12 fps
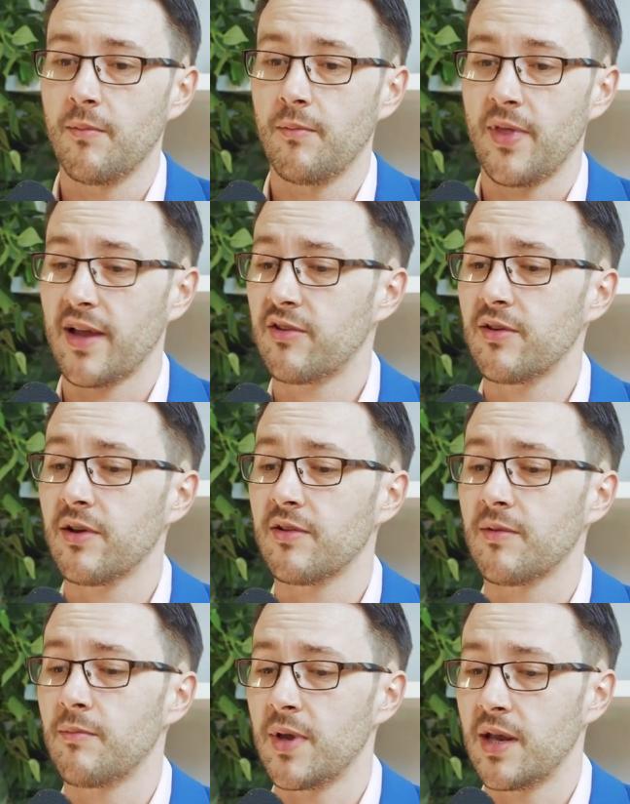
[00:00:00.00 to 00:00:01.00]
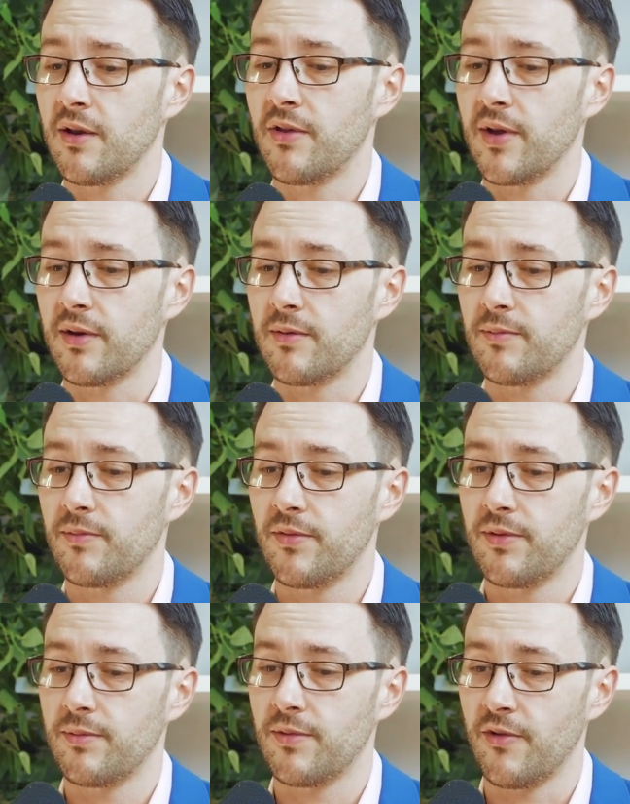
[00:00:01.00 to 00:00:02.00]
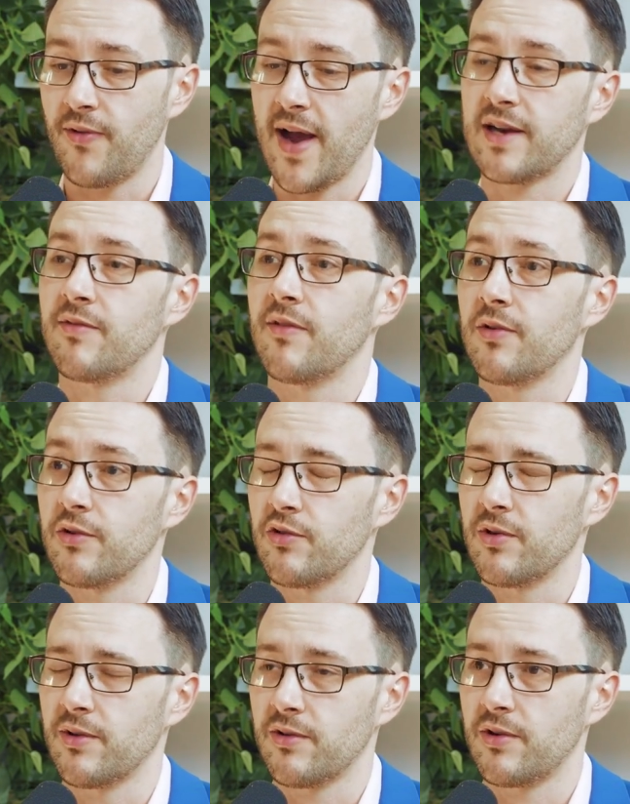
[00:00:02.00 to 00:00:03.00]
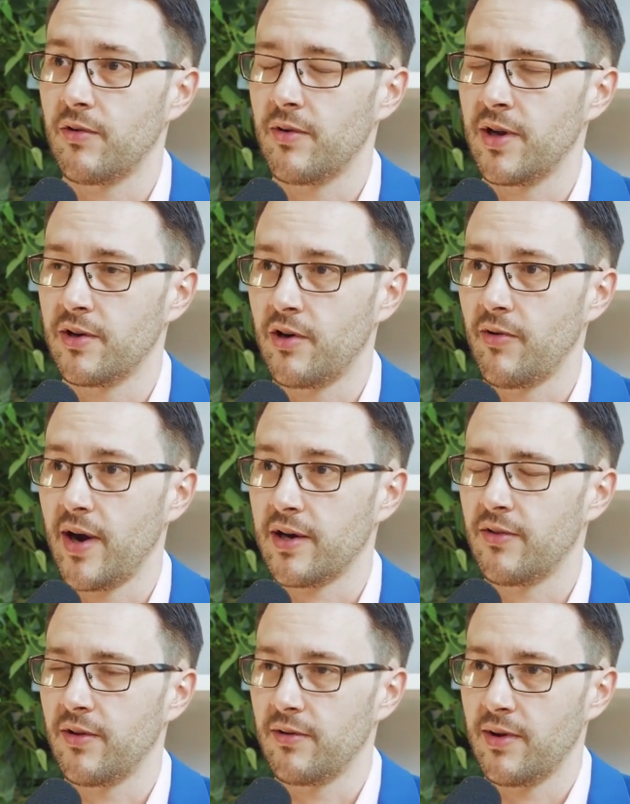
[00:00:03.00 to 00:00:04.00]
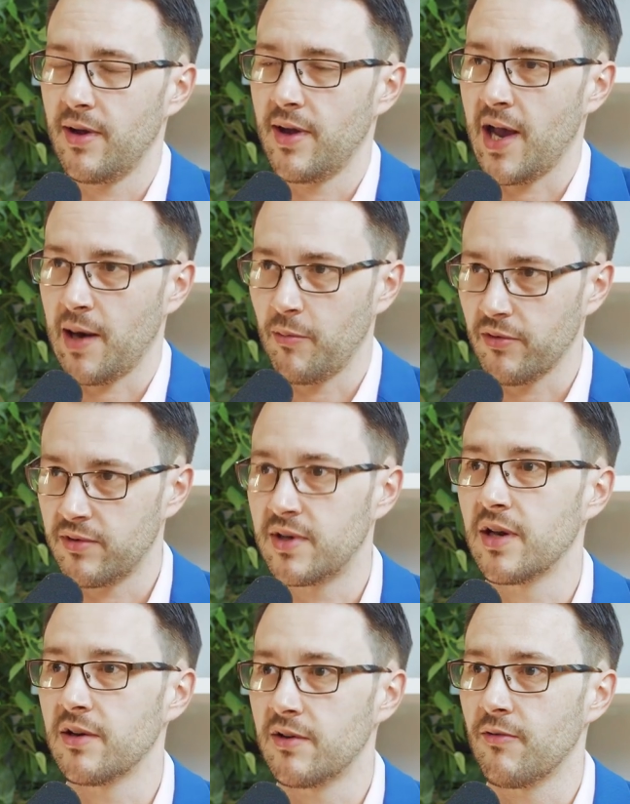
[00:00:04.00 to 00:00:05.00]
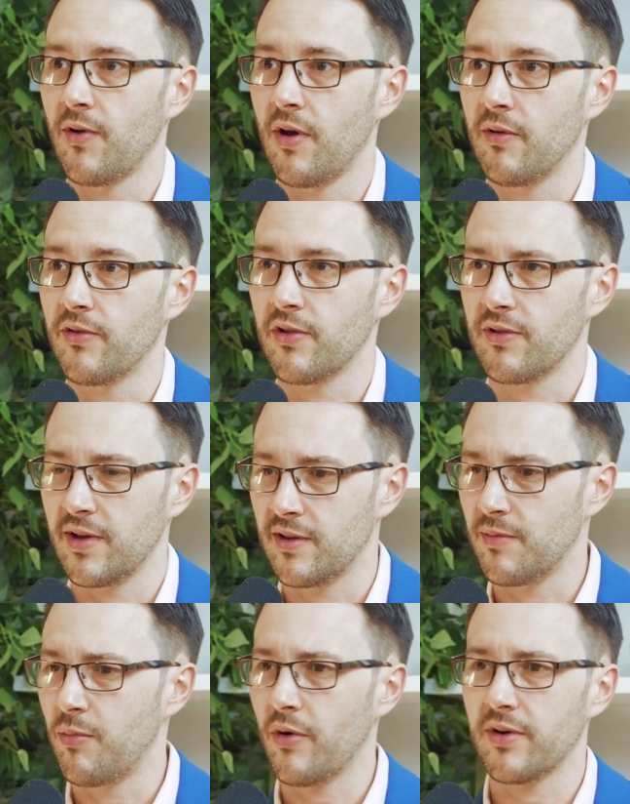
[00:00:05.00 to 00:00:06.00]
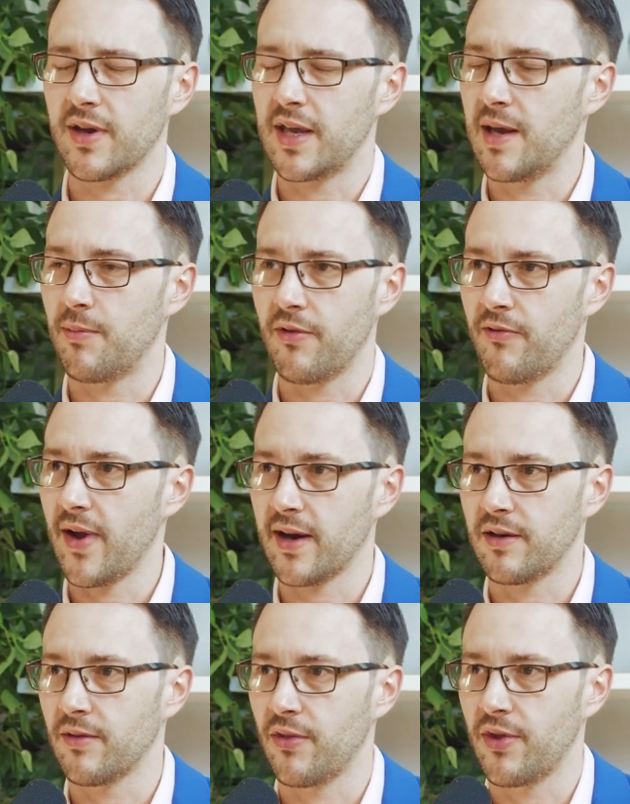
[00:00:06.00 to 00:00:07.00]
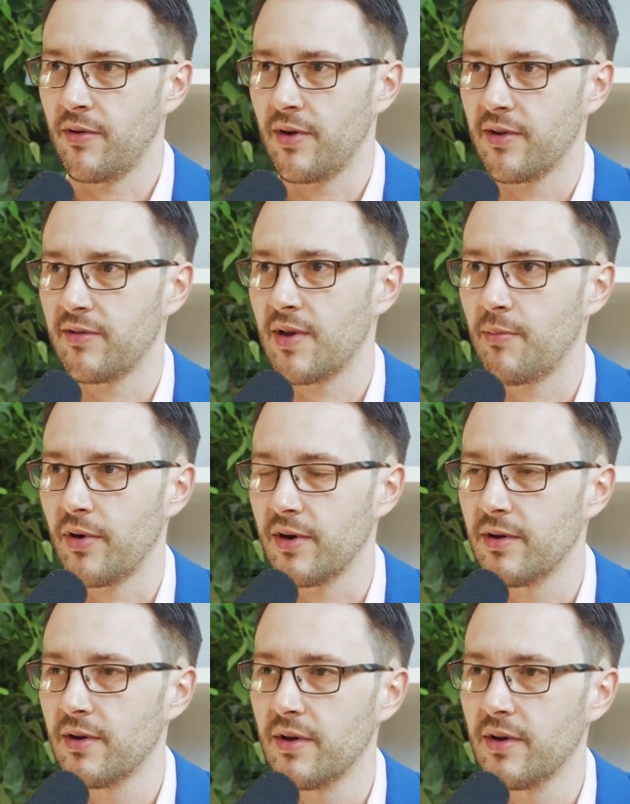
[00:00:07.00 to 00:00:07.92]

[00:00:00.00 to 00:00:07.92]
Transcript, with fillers: But that still doesn't mean that the fact of evolution is cor incorrect, that animals didn't evolve. So it's, it's important to keep the fact and the theory as separate.